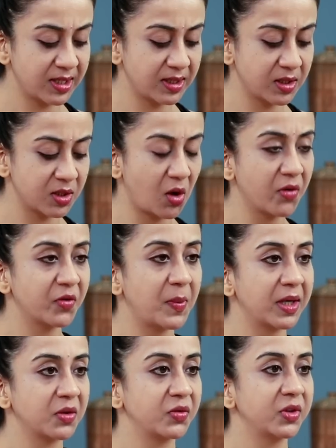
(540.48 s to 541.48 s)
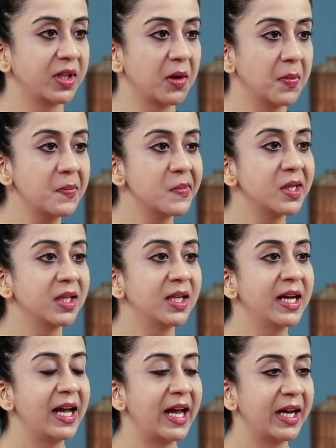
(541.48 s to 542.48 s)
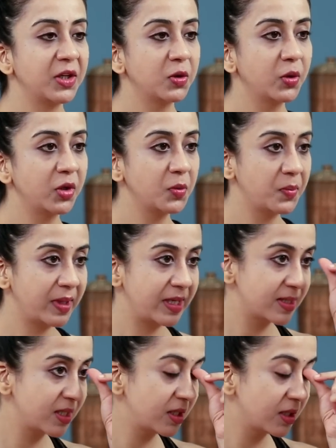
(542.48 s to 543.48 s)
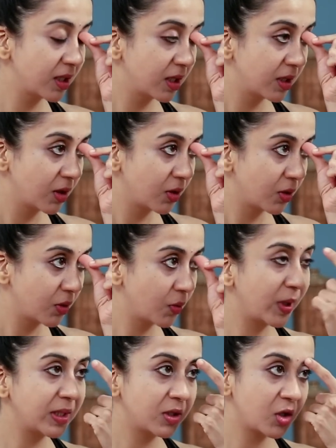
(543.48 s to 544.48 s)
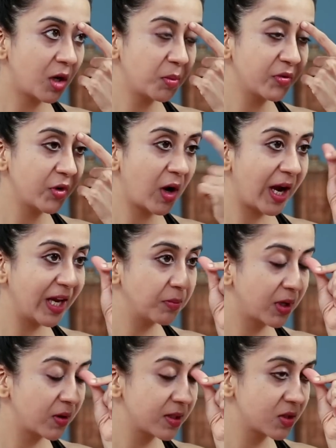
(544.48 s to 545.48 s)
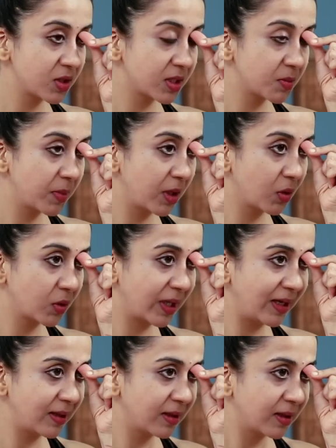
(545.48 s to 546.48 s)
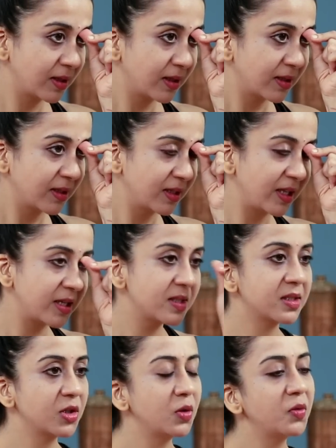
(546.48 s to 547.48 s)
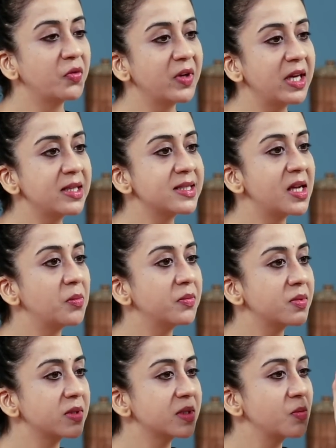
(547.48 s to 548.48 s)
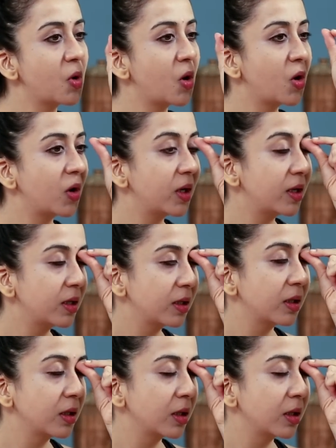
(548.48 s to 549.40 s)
just the soft part of your thumb, and you're going to place it where the top of your eyebrow is just below that. You'll feel some small